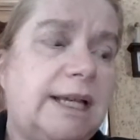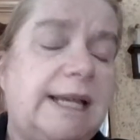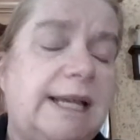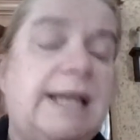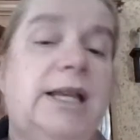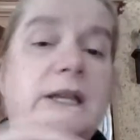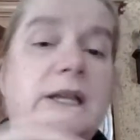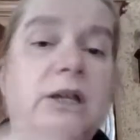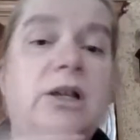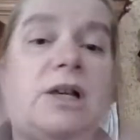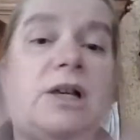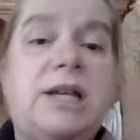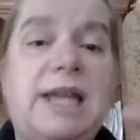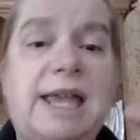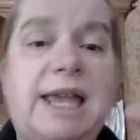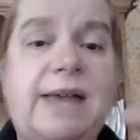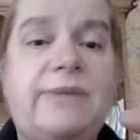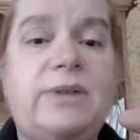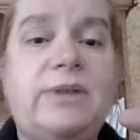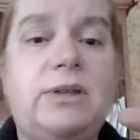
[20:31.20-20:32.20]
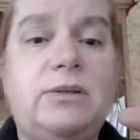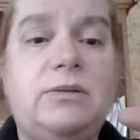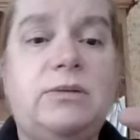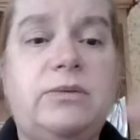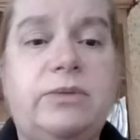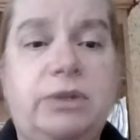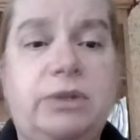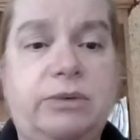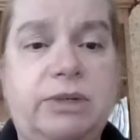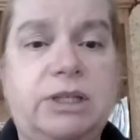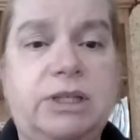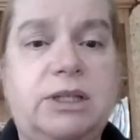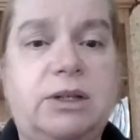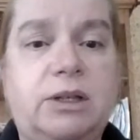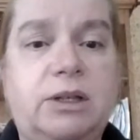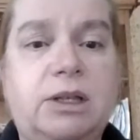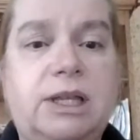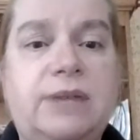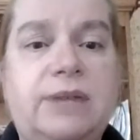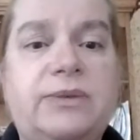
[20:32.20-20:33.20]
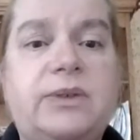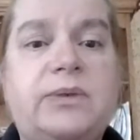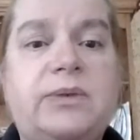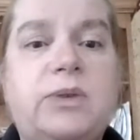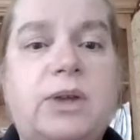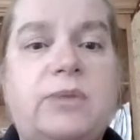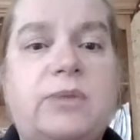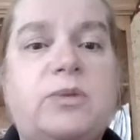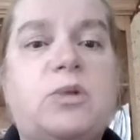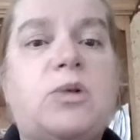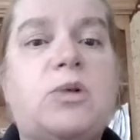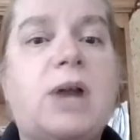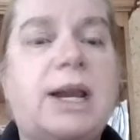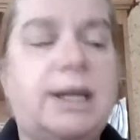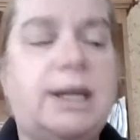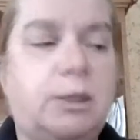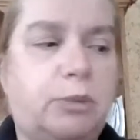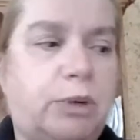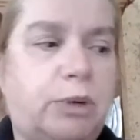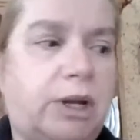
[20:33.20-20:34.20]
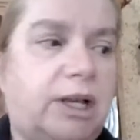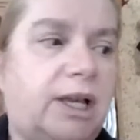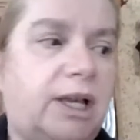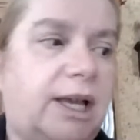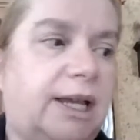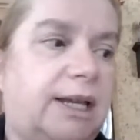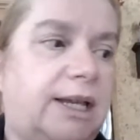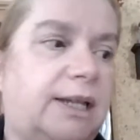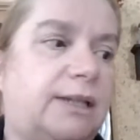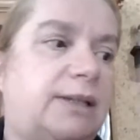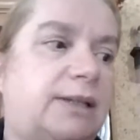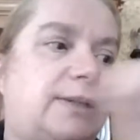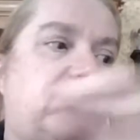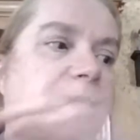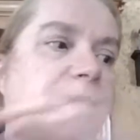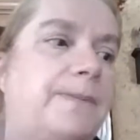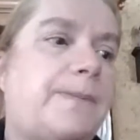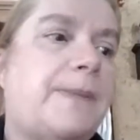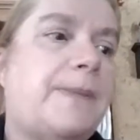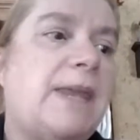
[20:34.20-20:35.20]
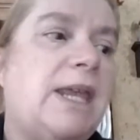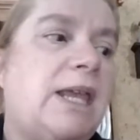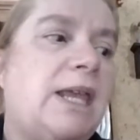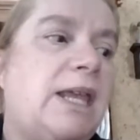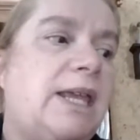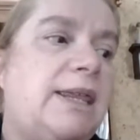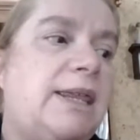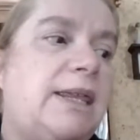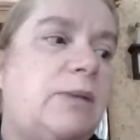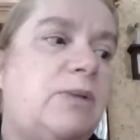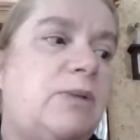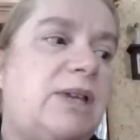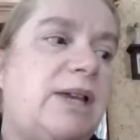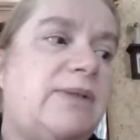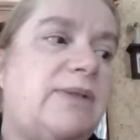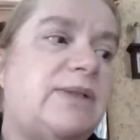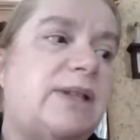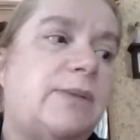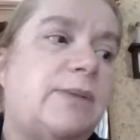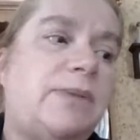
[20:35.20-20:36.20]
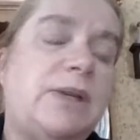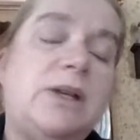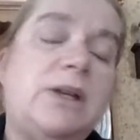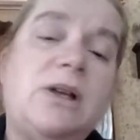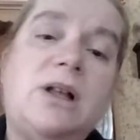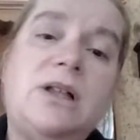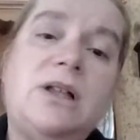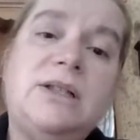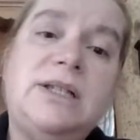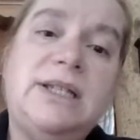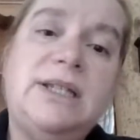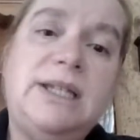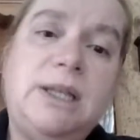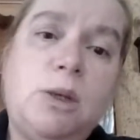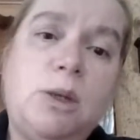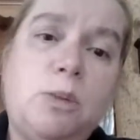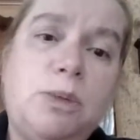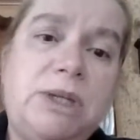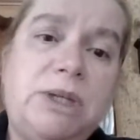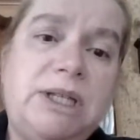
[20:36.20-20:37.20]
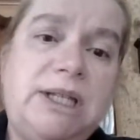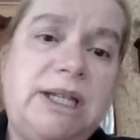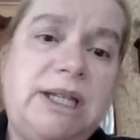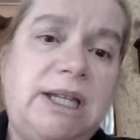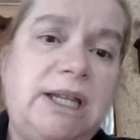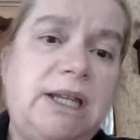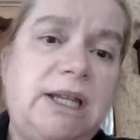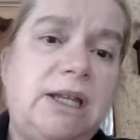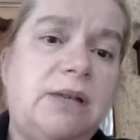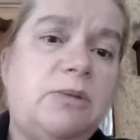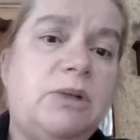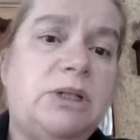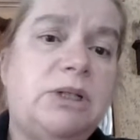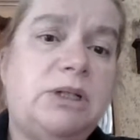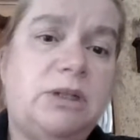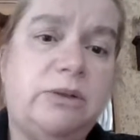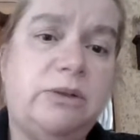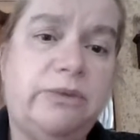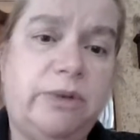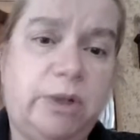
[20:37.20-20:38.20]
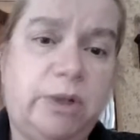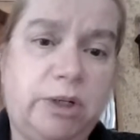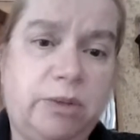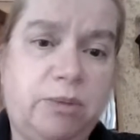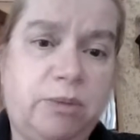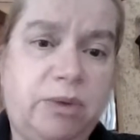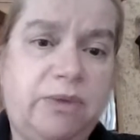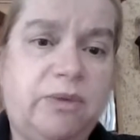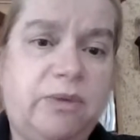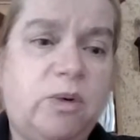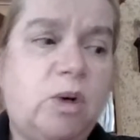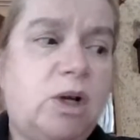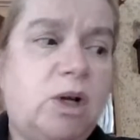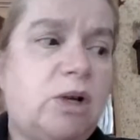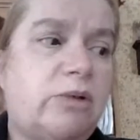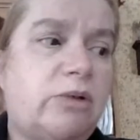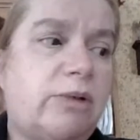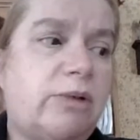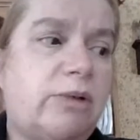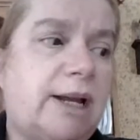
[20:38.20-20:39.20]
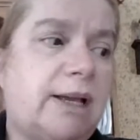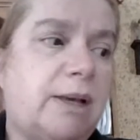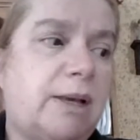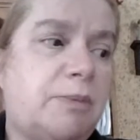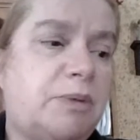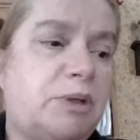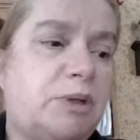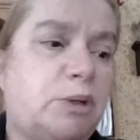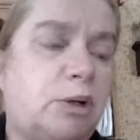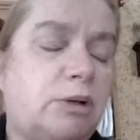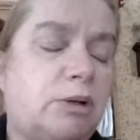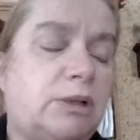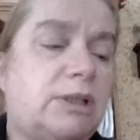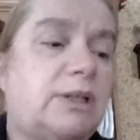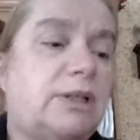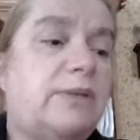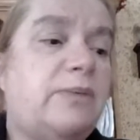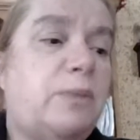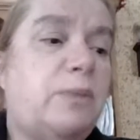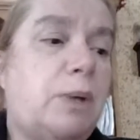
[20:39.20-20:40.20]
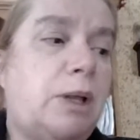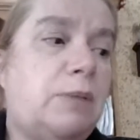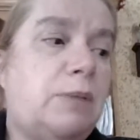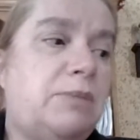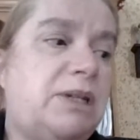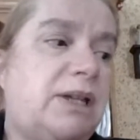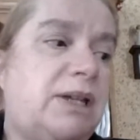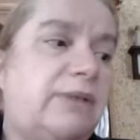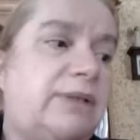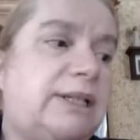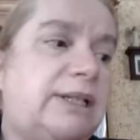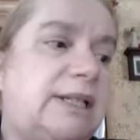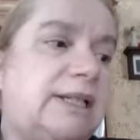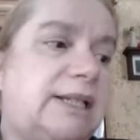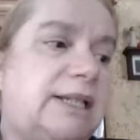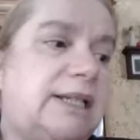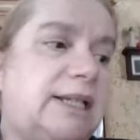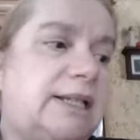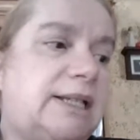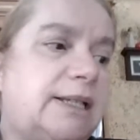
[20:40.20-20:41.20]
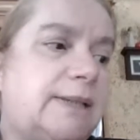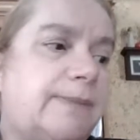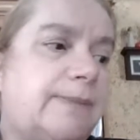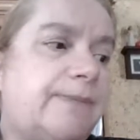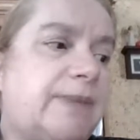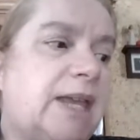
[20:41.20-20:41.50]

you're going to have it for the rest of your life if you have chronic bronchitis. Then we have something called COPD, which you've heard of before, chronic obstructive pulmonary disease.